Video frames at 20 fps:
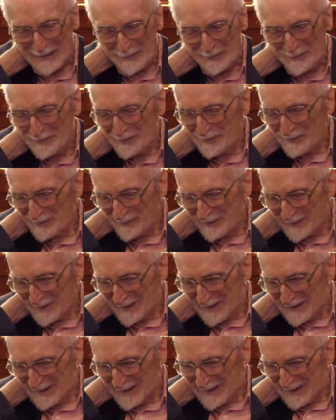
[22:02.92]
um,
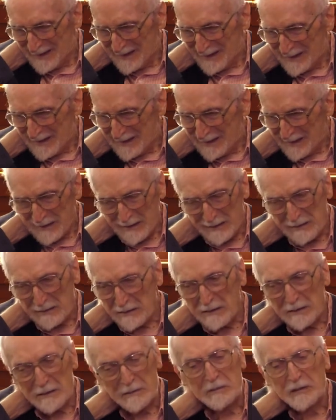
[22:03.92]

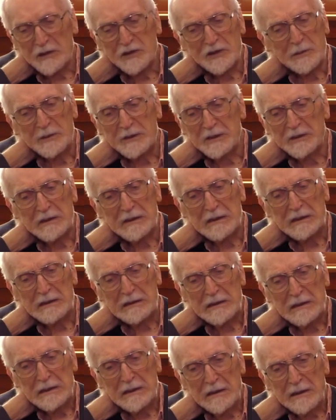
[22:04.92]
uh, it must have been a